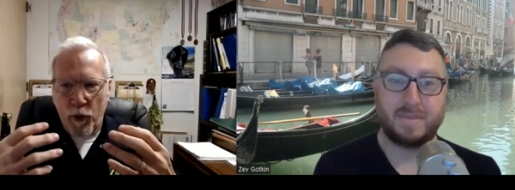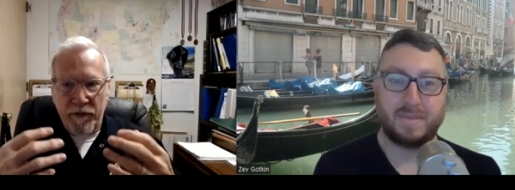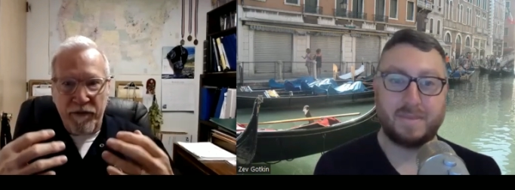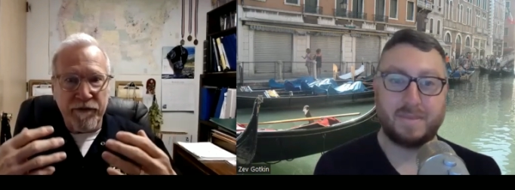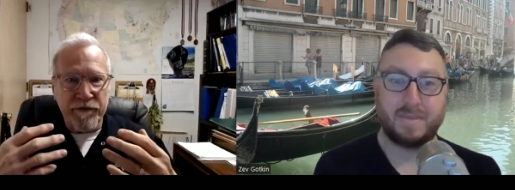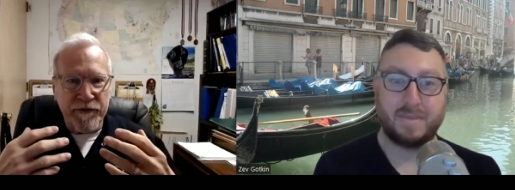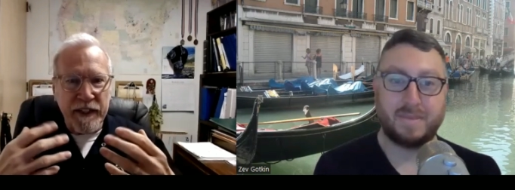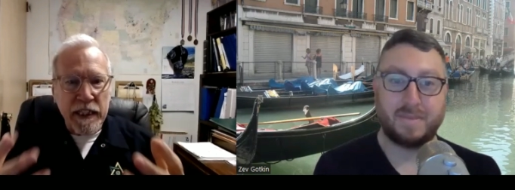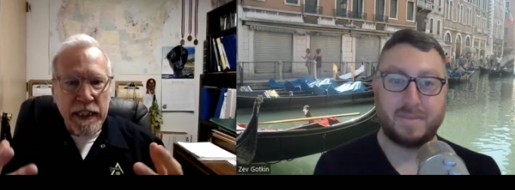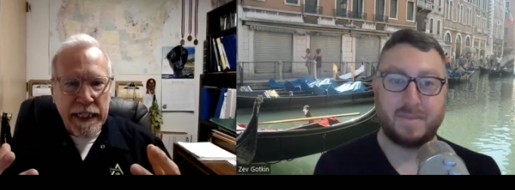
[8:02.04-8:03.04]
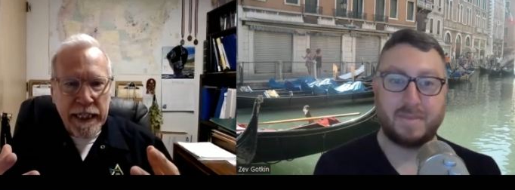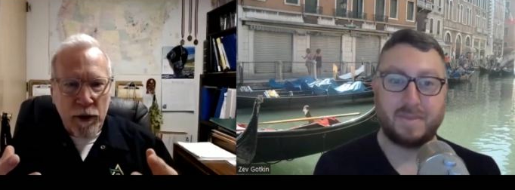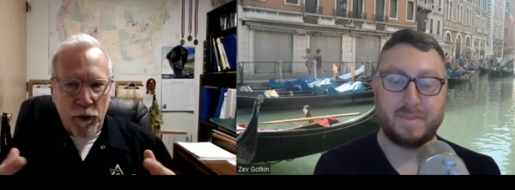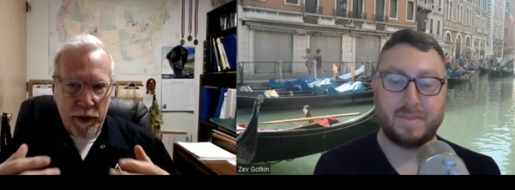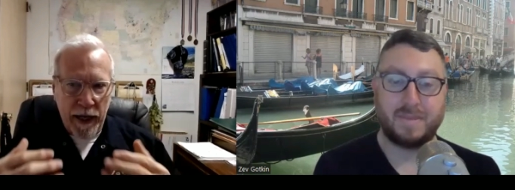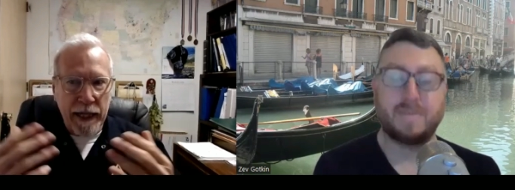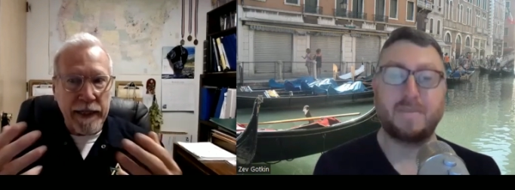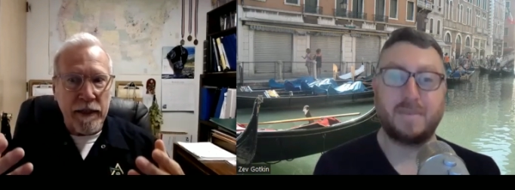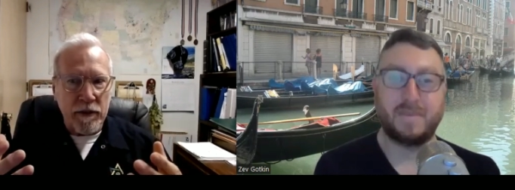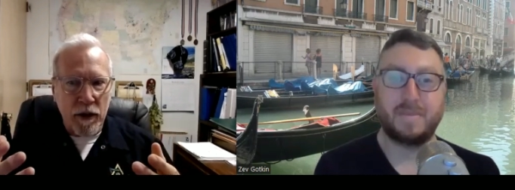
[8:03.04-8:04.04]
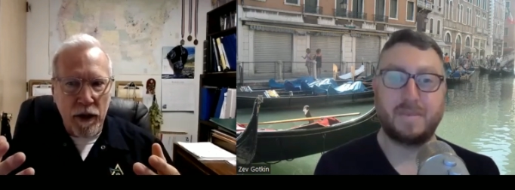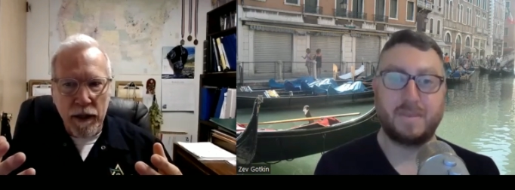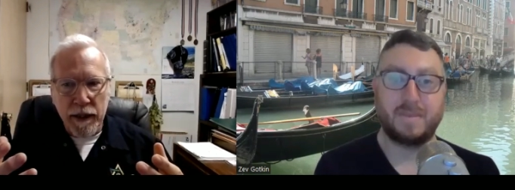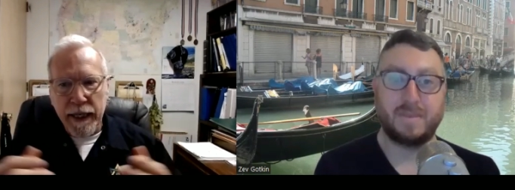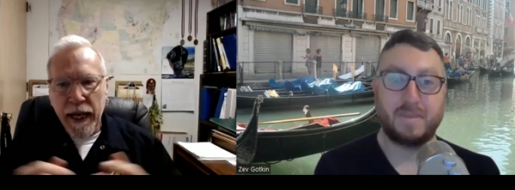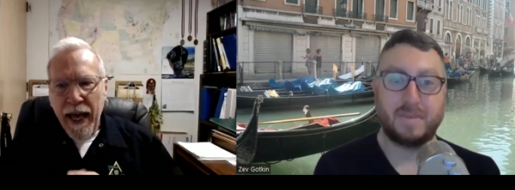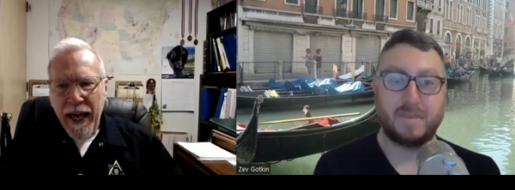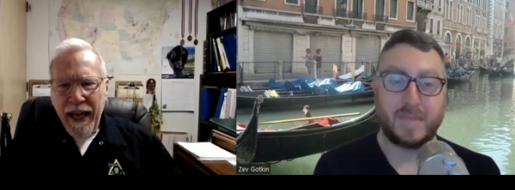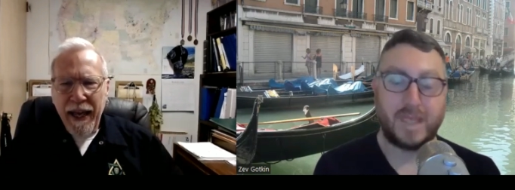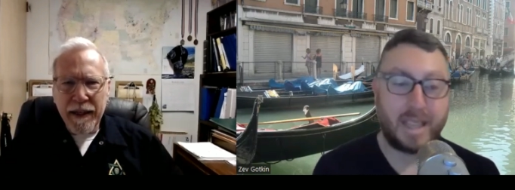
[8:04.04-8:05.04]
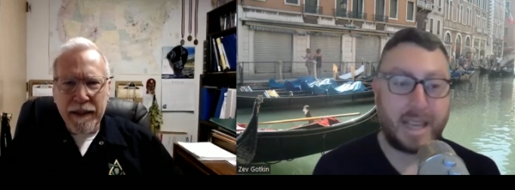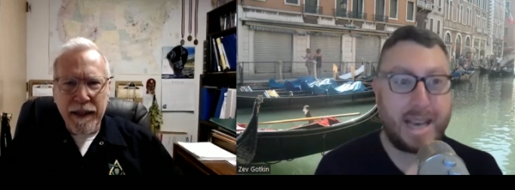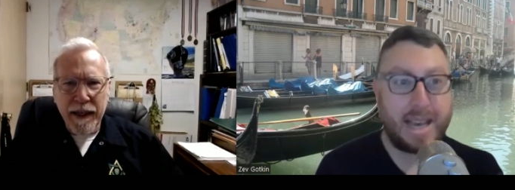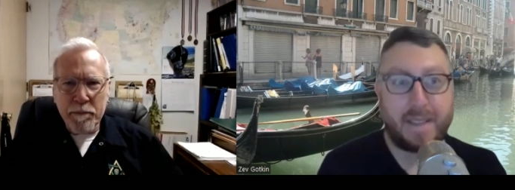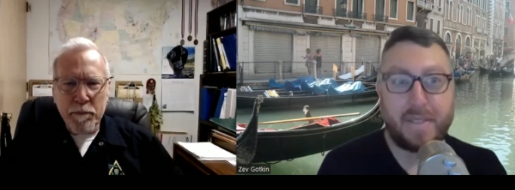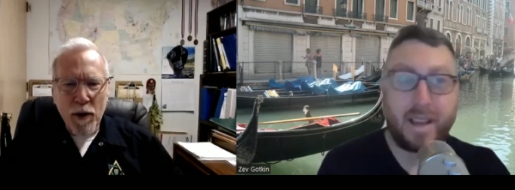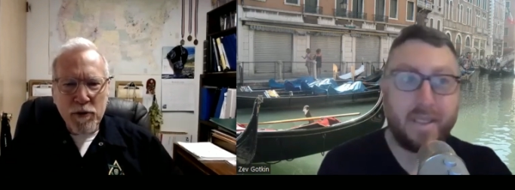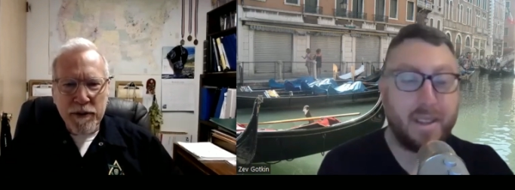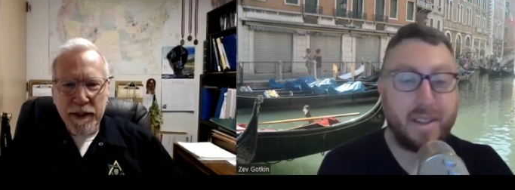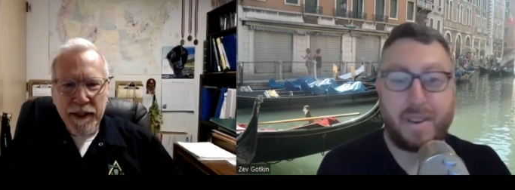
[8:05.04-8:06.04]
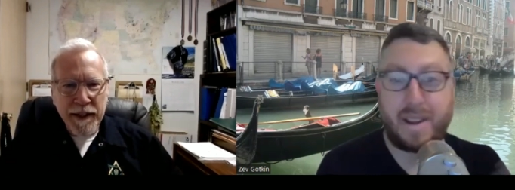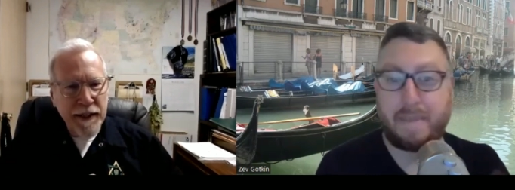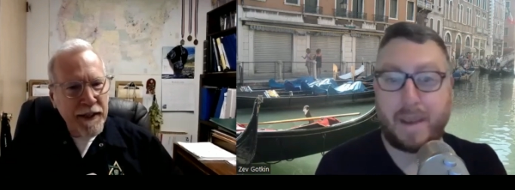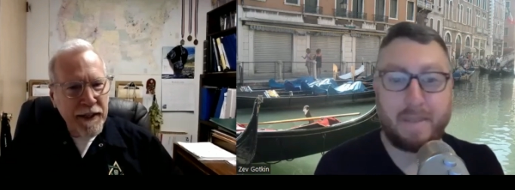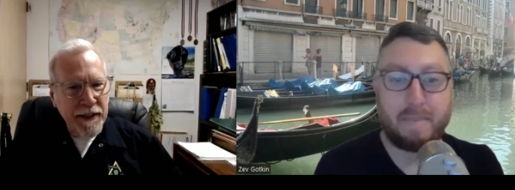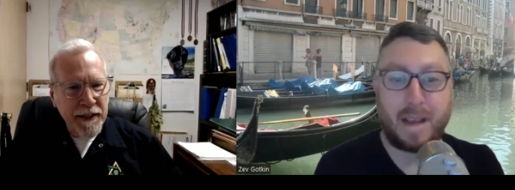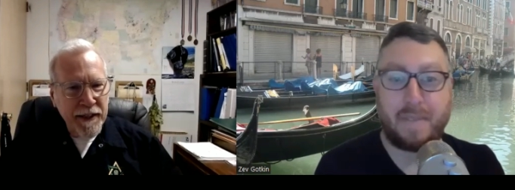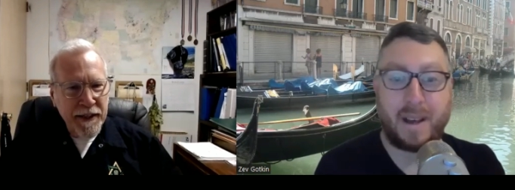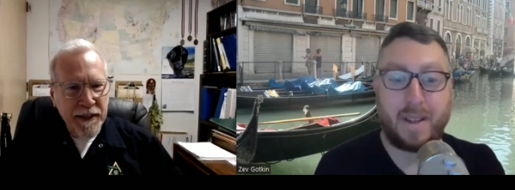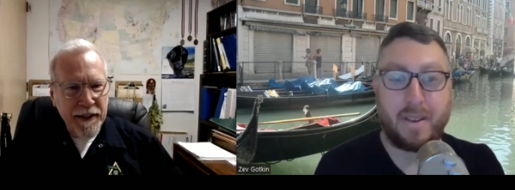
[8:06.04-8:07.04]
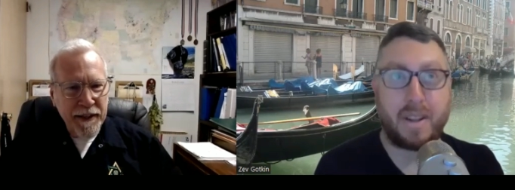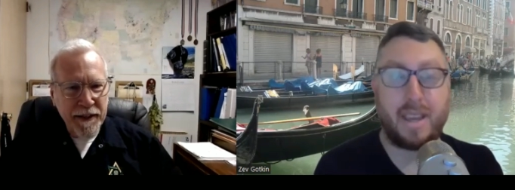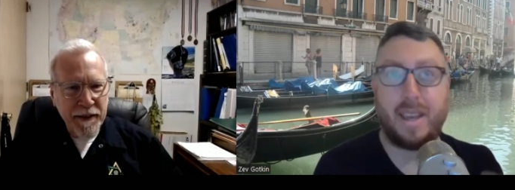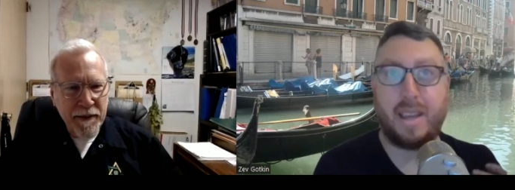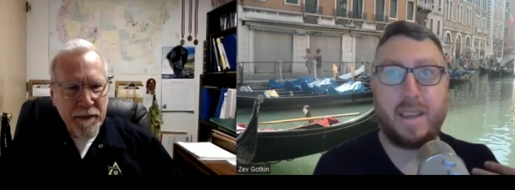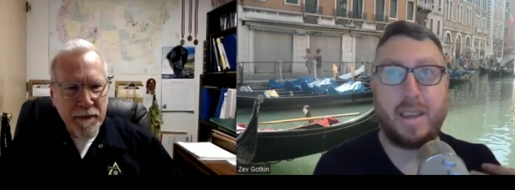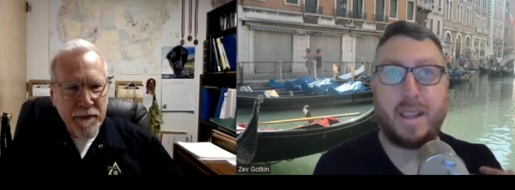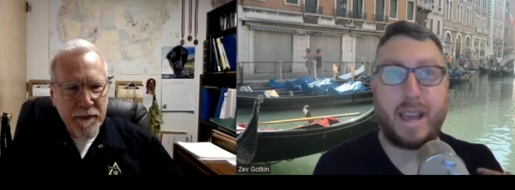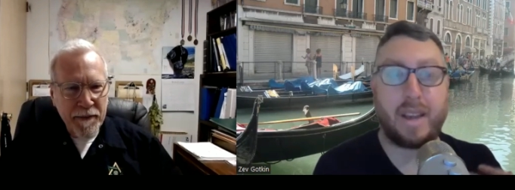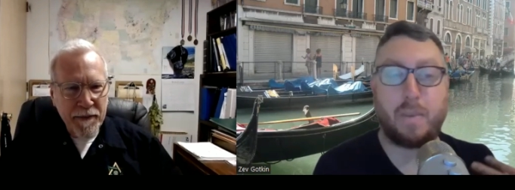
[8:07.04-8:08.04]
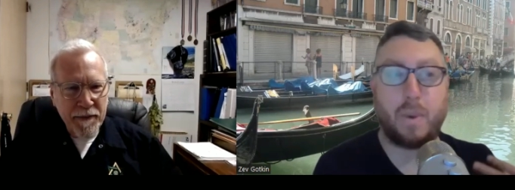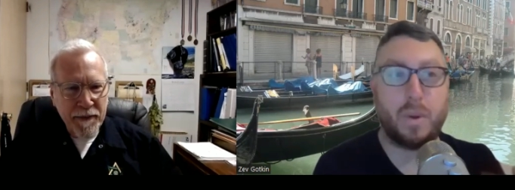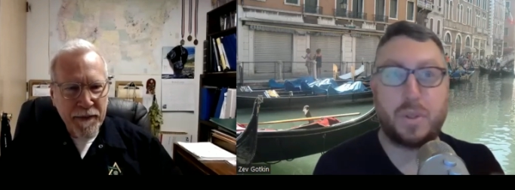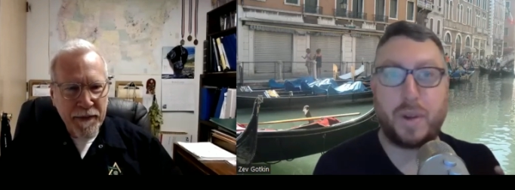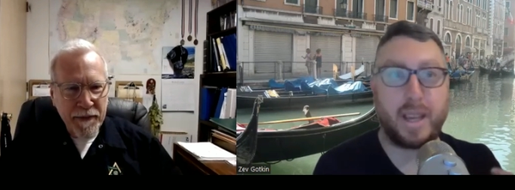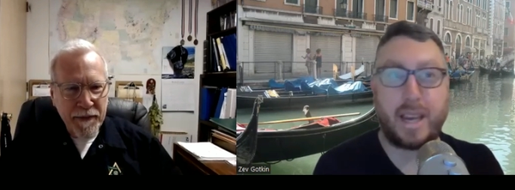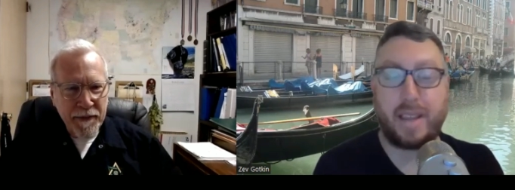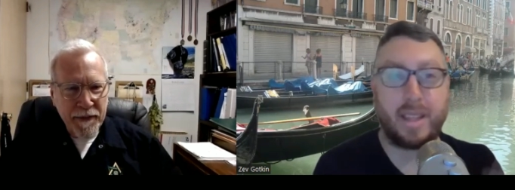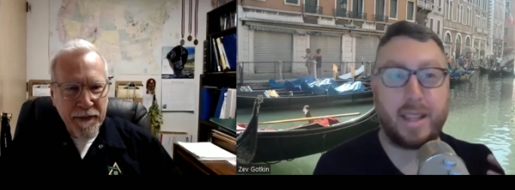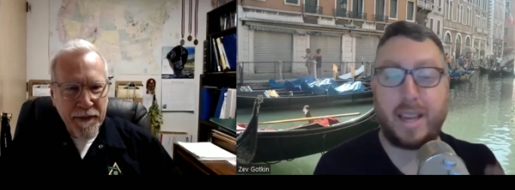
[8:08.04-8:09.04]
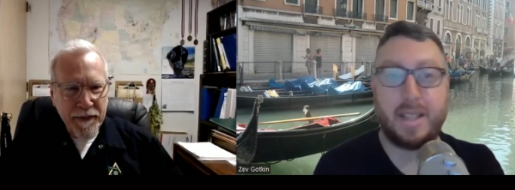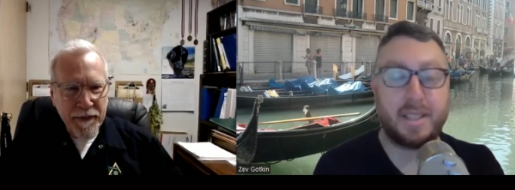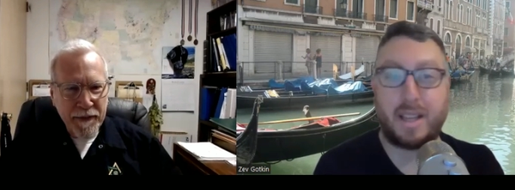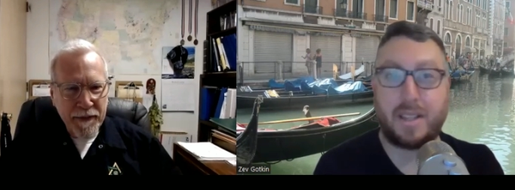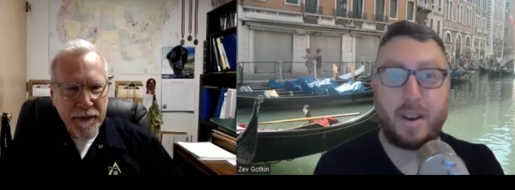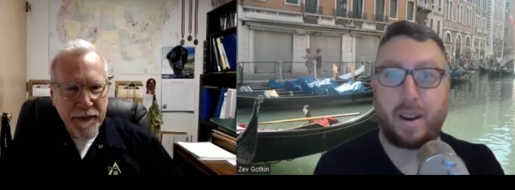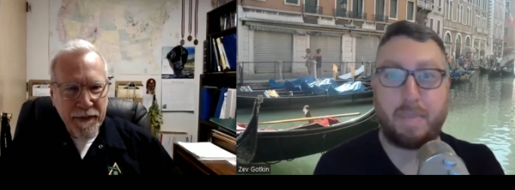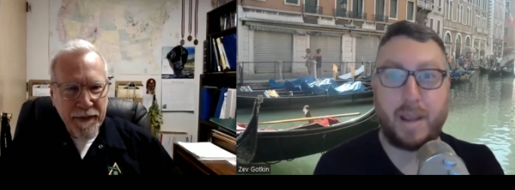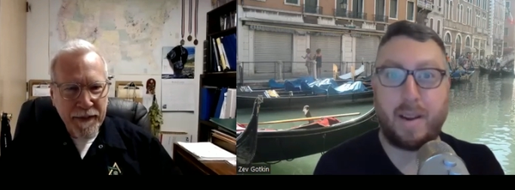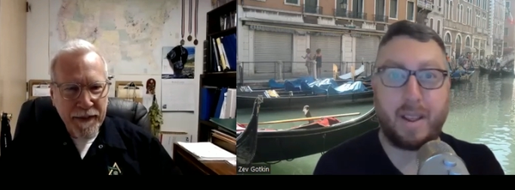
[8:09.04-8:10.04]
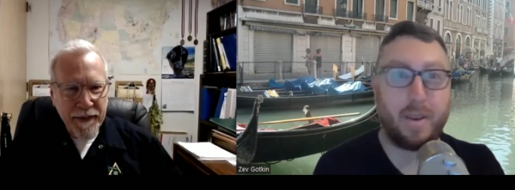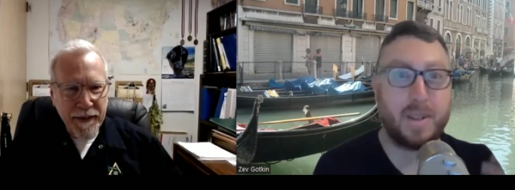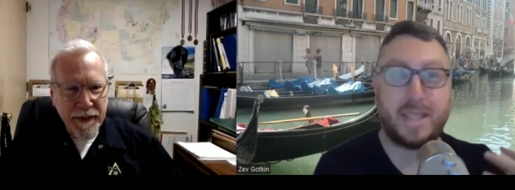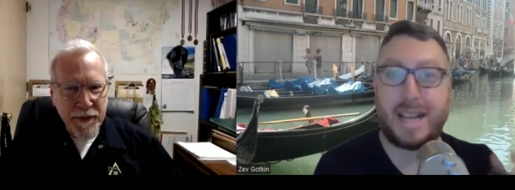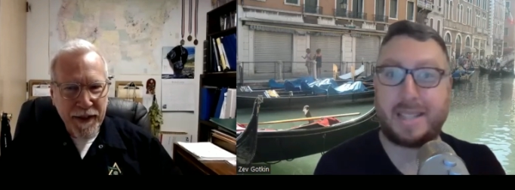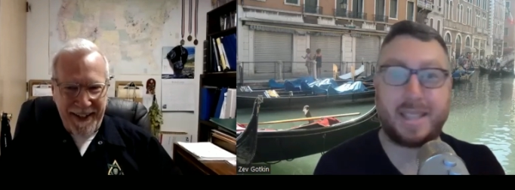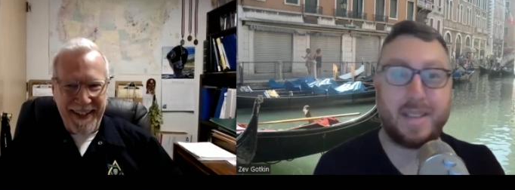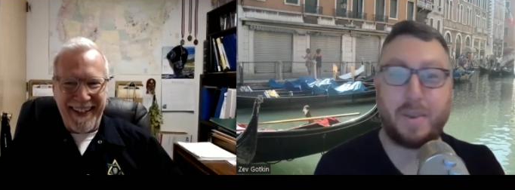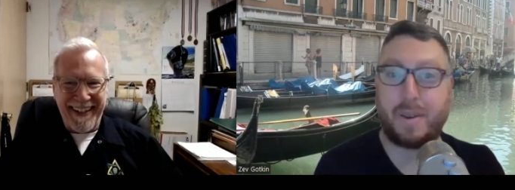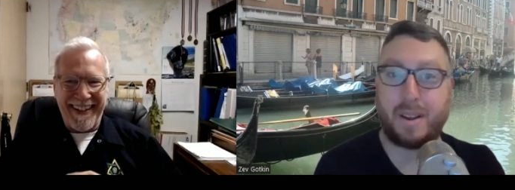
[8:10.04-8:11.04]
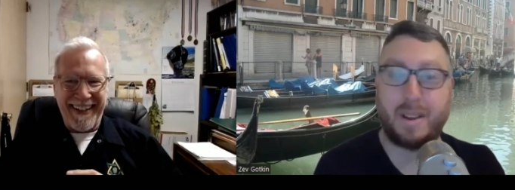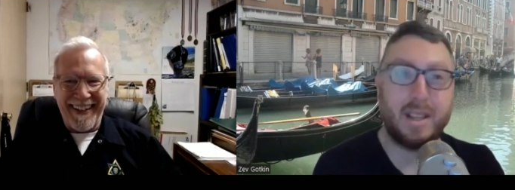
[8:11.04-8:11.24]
Speaker 1: or filling or highly alcoholic. And,
Speaker 2: yeah, and on the, on the other end, my, my father, he he like won't drink anything that isn't a dark beer. He always asks everywhere,